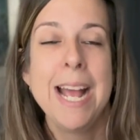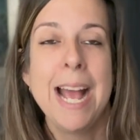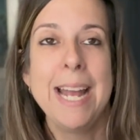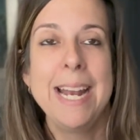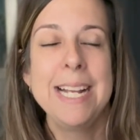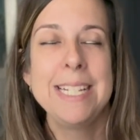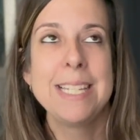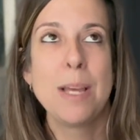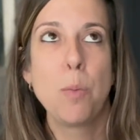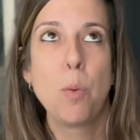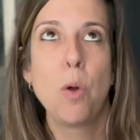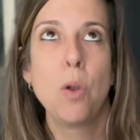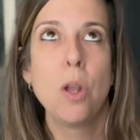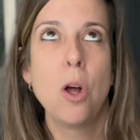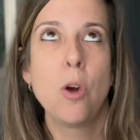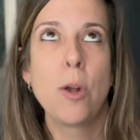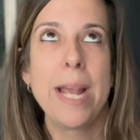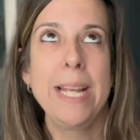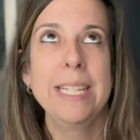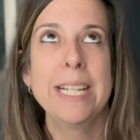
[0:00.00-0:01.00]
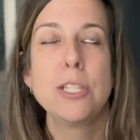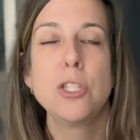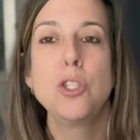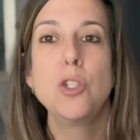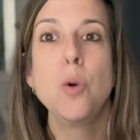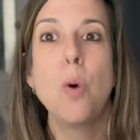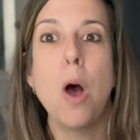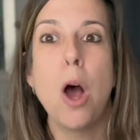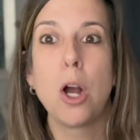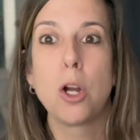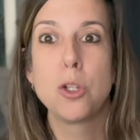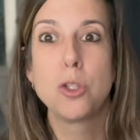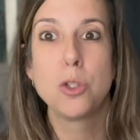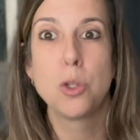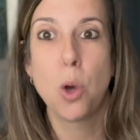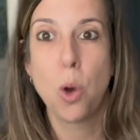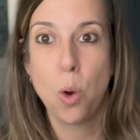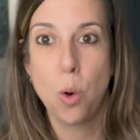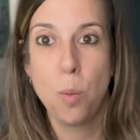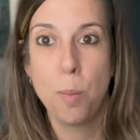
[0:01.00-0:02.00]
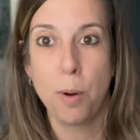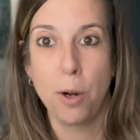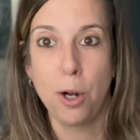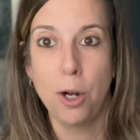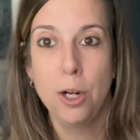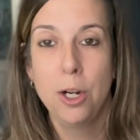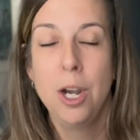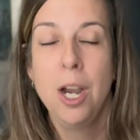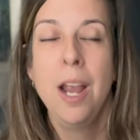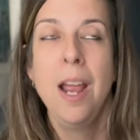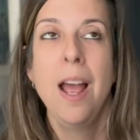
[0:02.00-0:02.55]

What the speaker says: And I said, well, okay, let's do October,